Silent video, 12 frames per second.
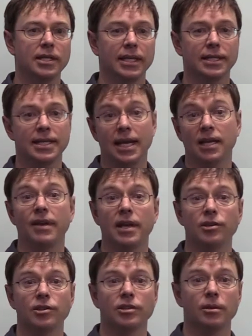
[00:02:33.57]
to take
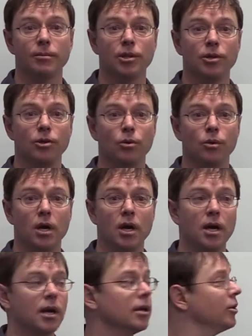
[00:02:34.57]
advantage of some of the new,
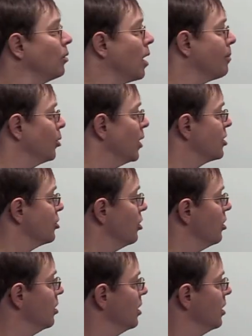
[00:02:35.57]
uh, new operational